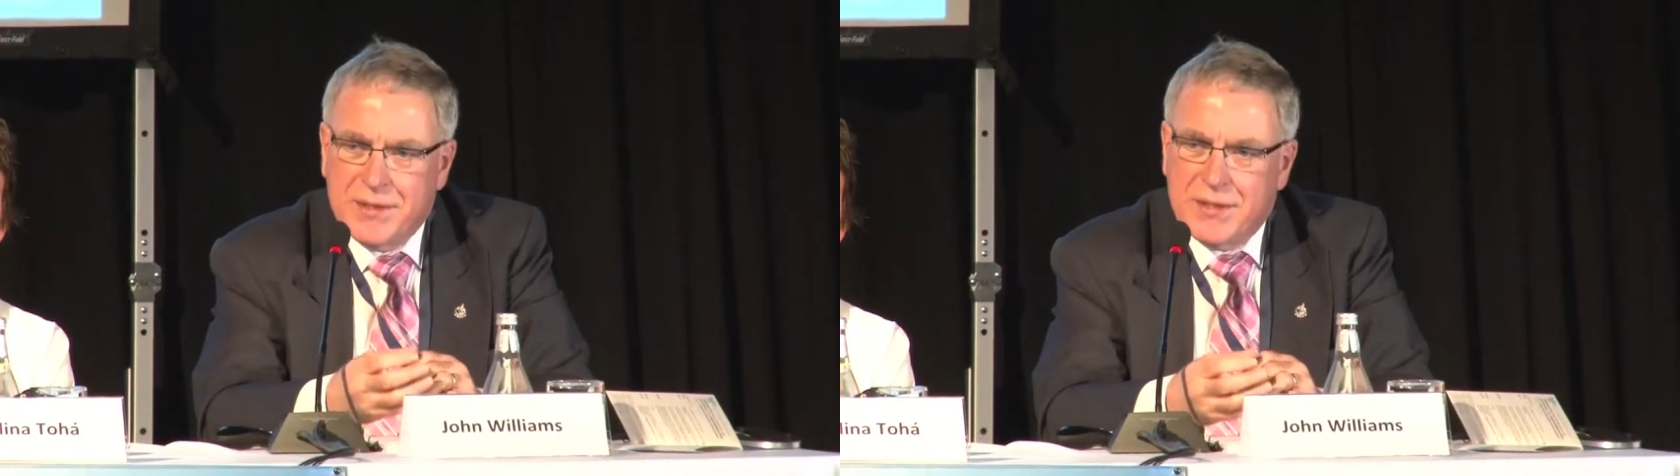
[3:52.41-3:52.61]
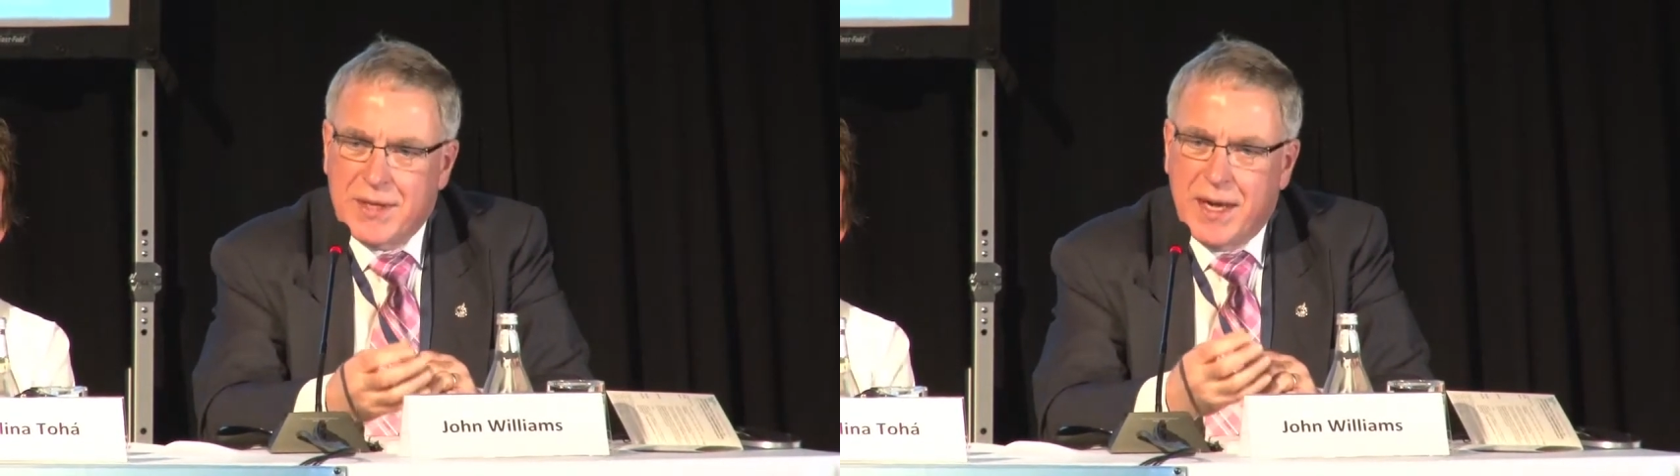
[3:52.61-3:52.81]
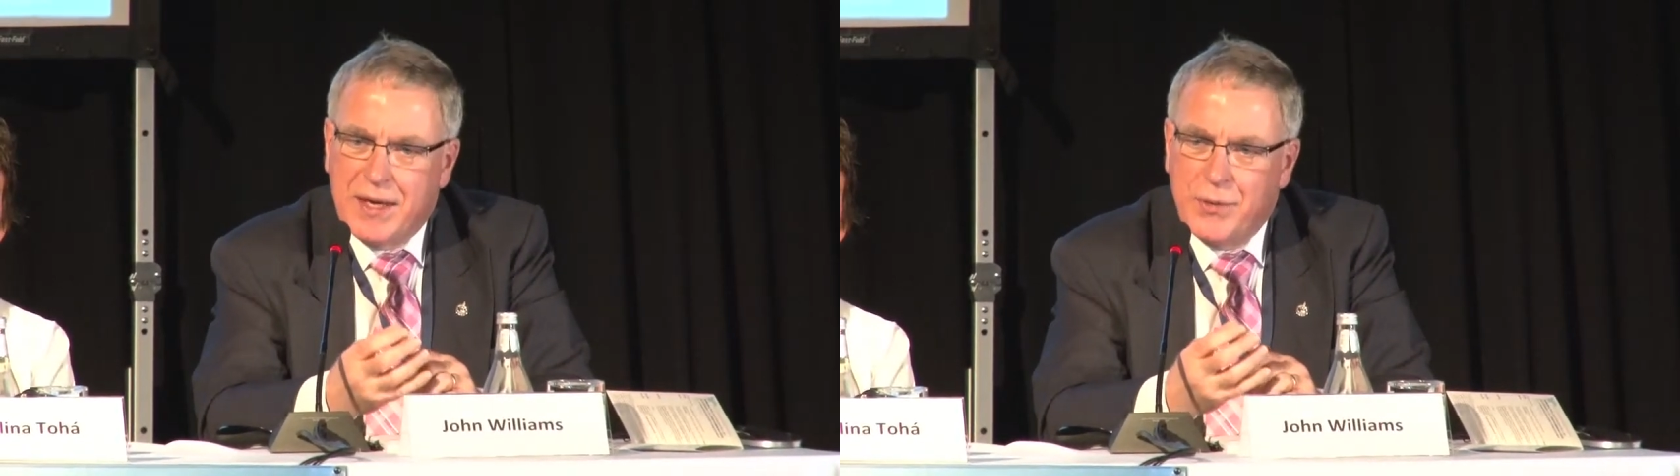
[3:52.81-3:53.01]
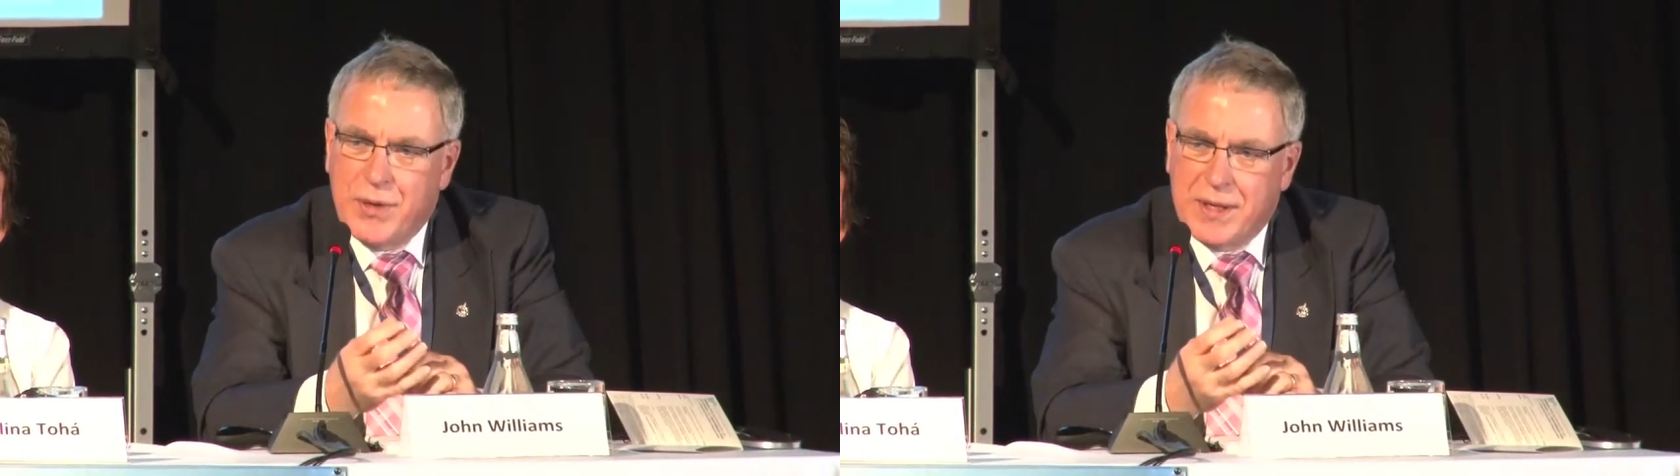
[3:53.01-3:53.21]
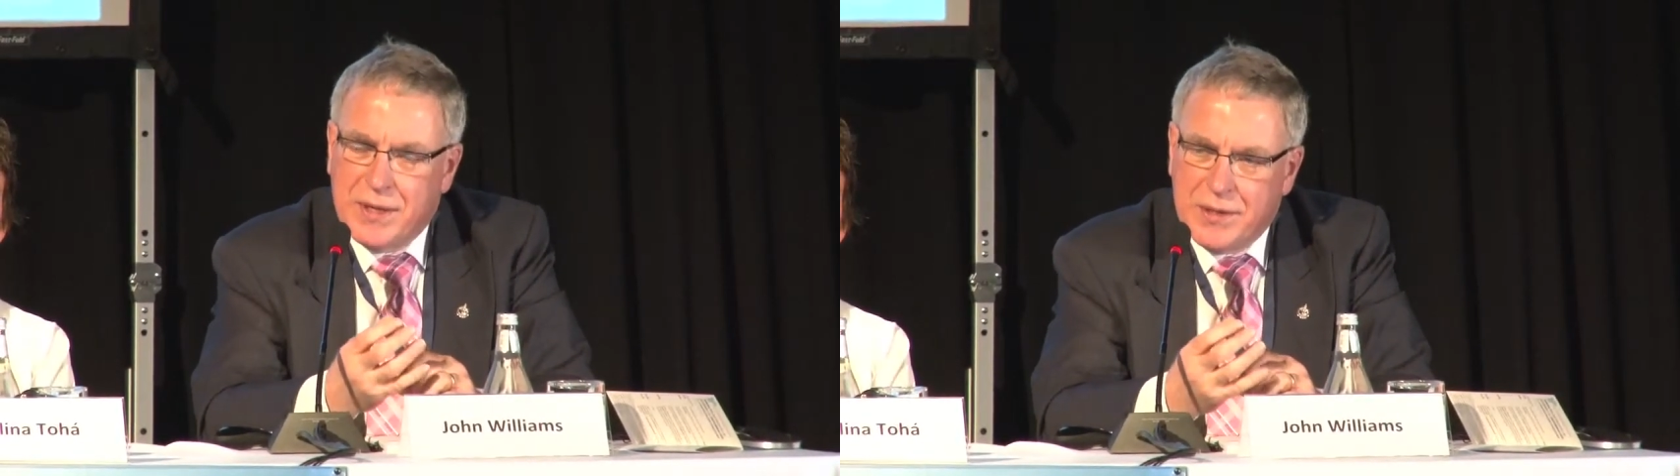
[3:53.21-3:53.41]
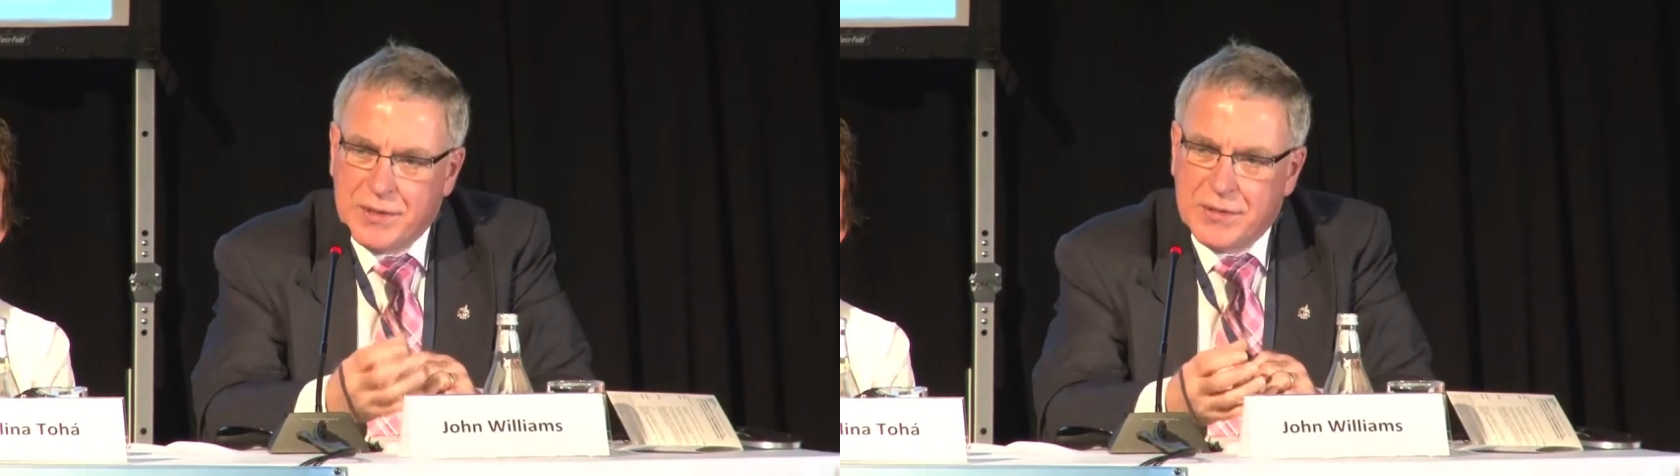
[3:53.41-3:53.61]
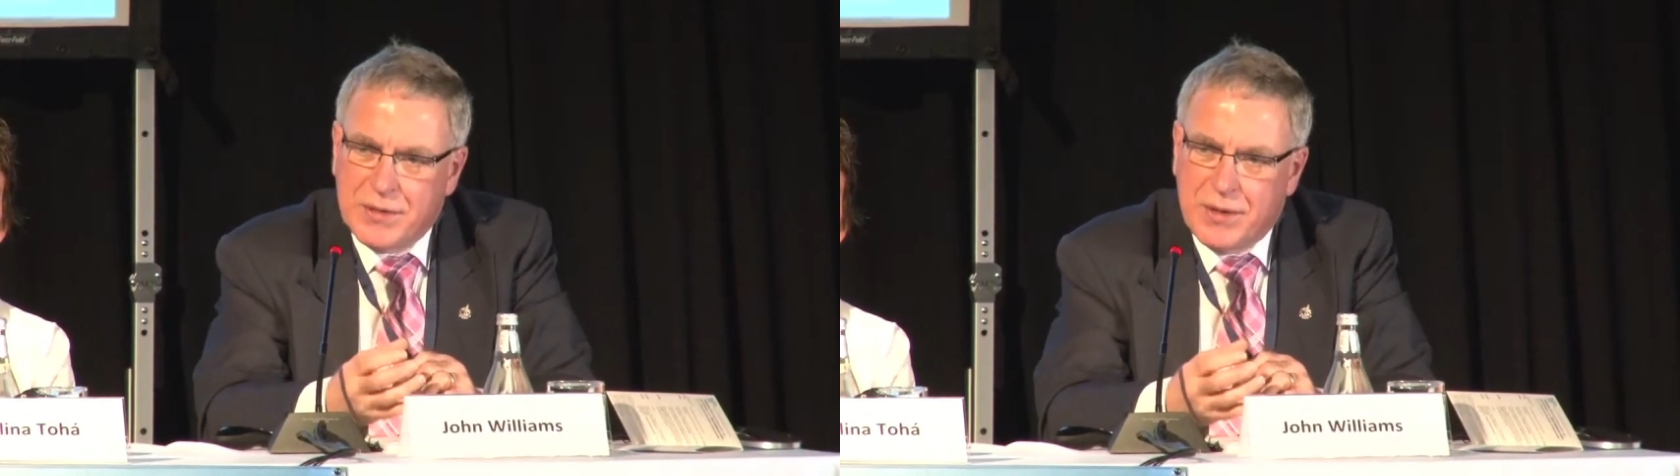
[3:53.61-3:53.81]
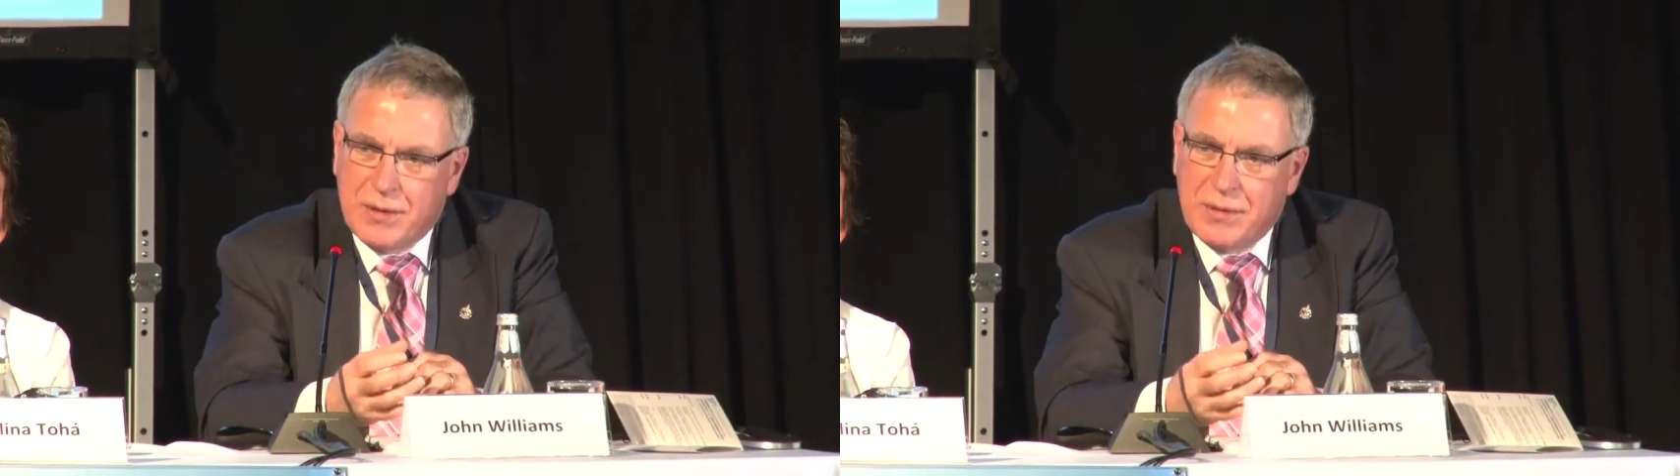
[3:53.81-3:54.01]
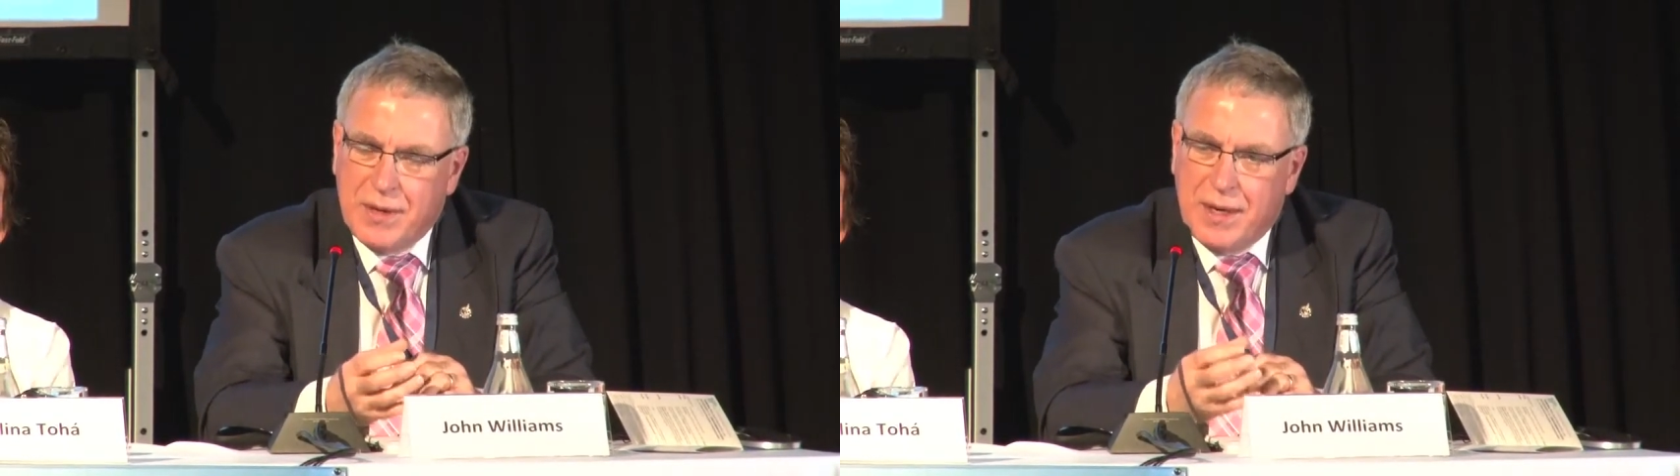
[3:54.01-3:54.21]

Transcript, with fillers: society, we can do so.